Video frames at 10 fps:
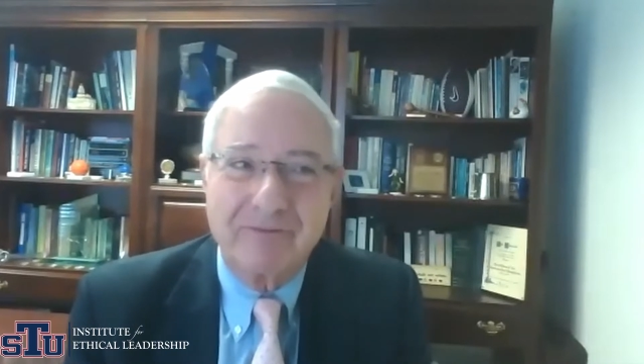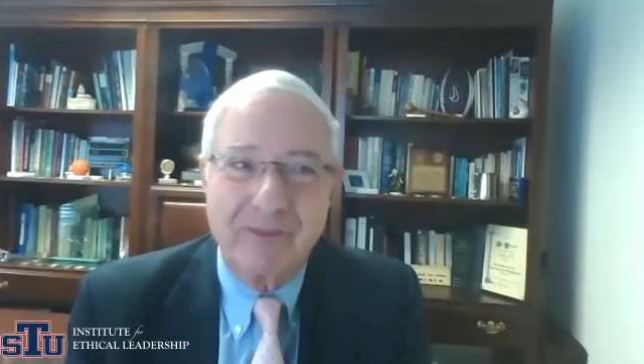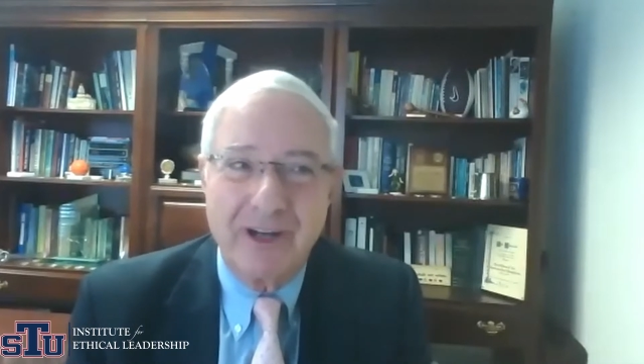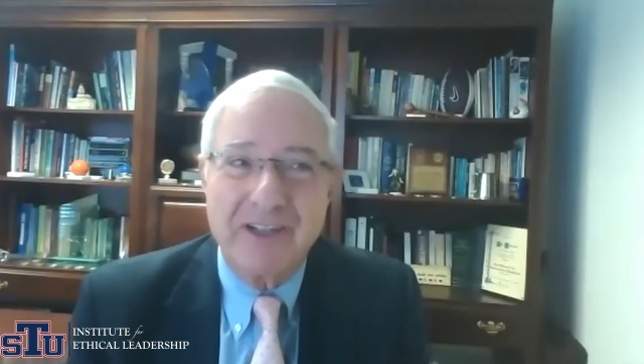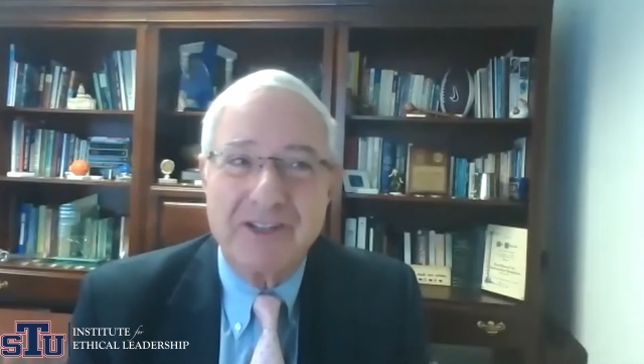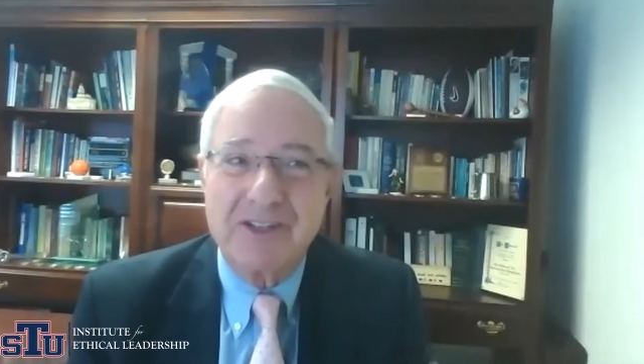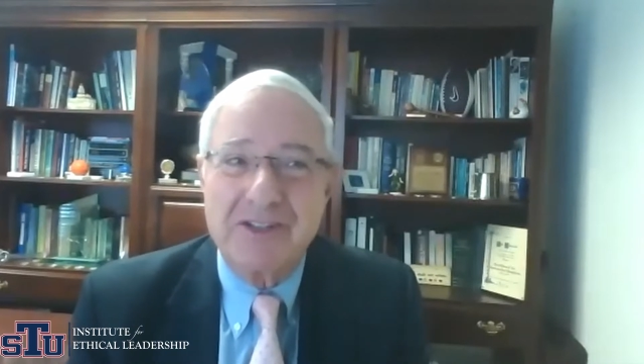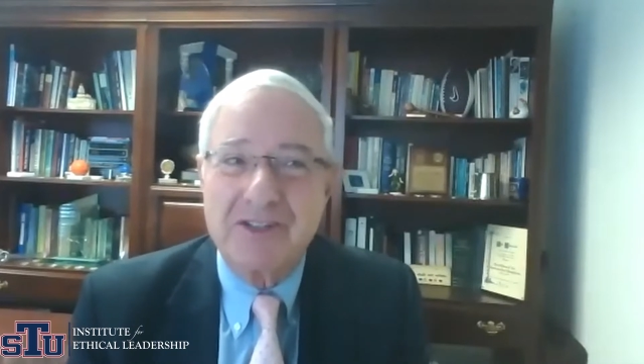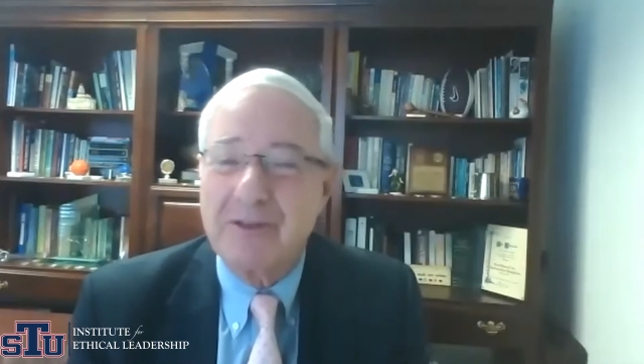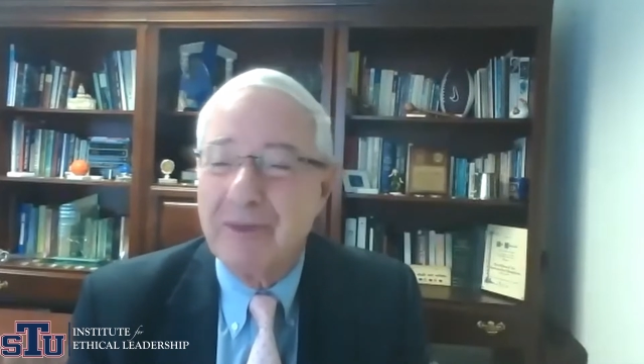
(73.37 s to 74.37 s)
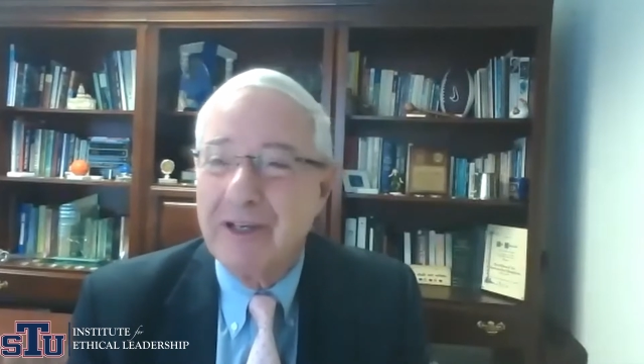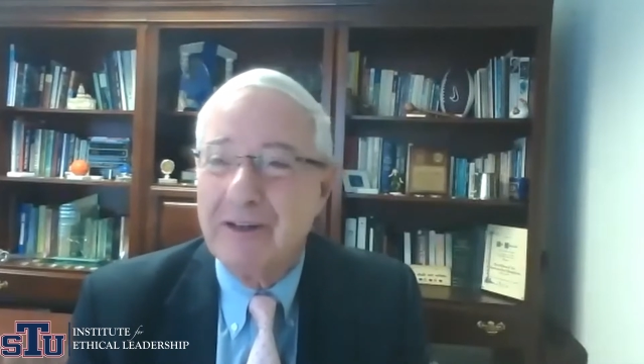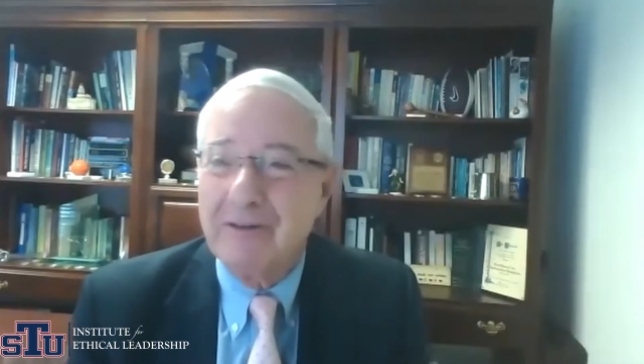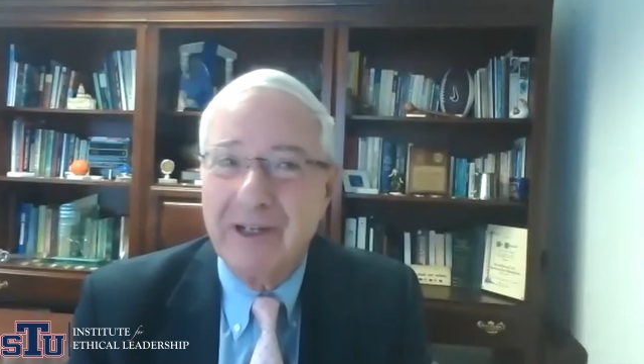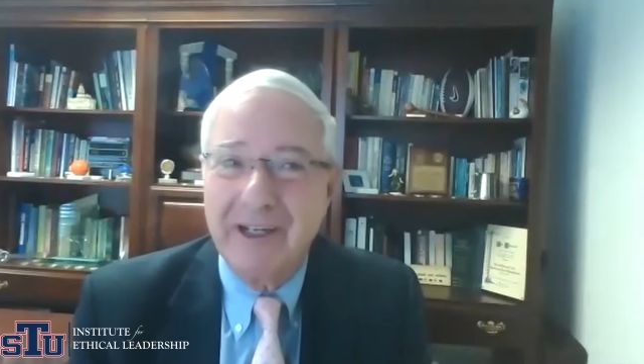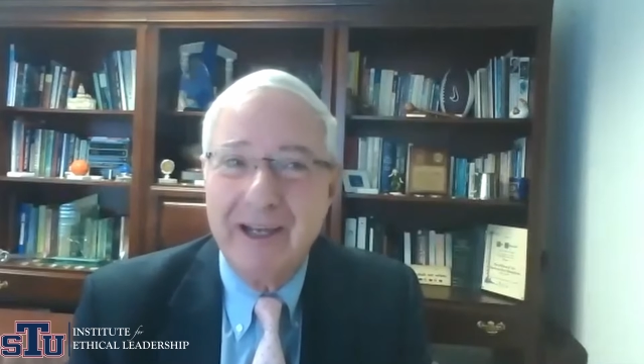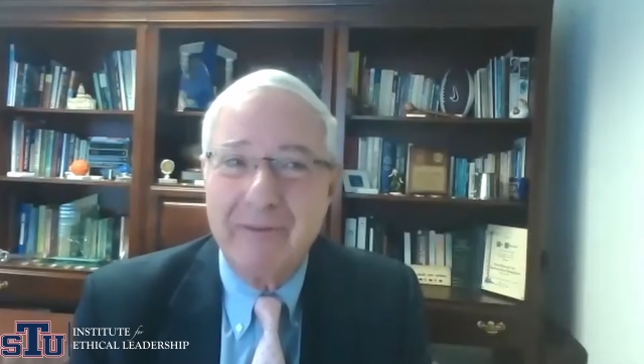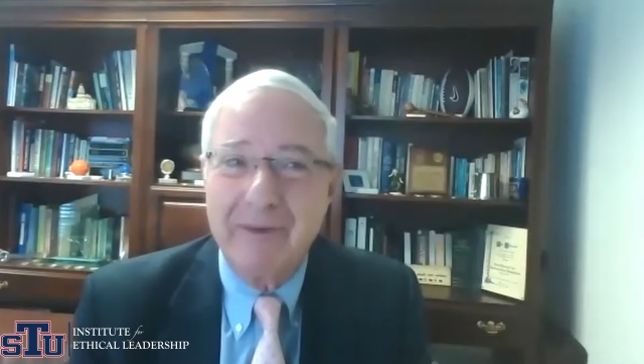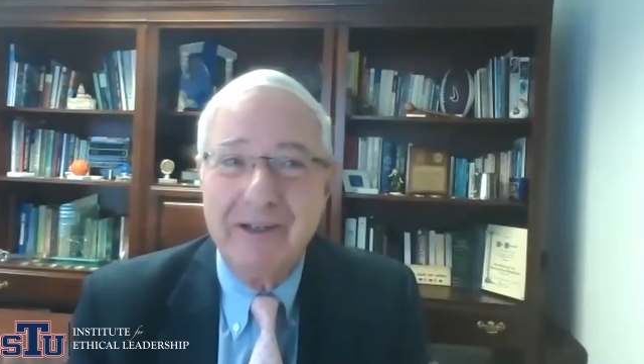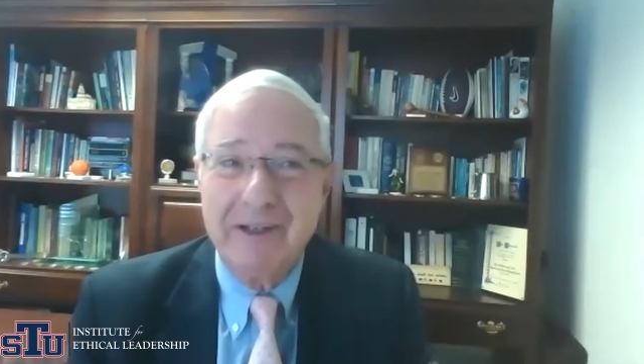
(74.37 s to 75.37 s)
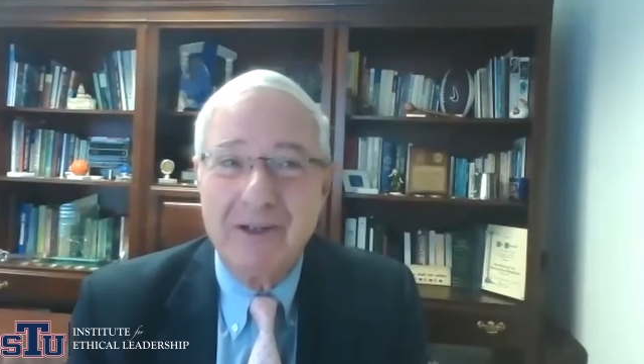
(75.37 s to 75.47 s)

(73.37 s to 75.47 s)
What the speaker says: Francis is the mayor of Miami,